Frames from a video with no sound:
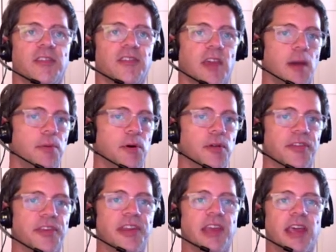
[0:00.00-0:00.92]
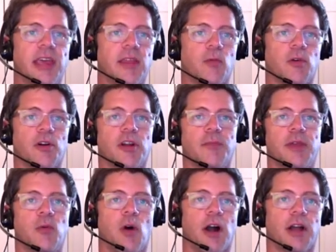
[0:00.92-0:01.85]
example today that we're going to
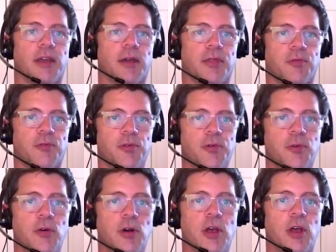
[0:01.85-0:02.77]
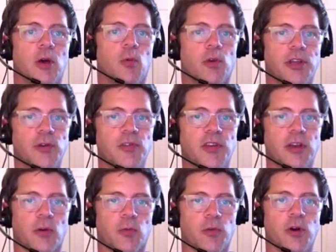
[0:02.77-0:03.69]
be walking through, we're
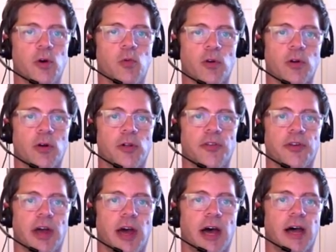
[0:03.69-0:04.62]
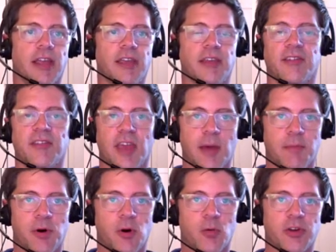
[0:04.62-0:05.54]
using a real world uh,
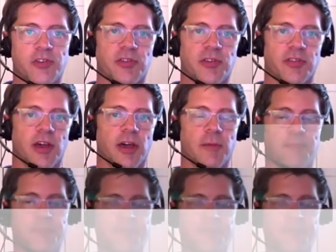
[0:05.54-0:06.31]
example, which is a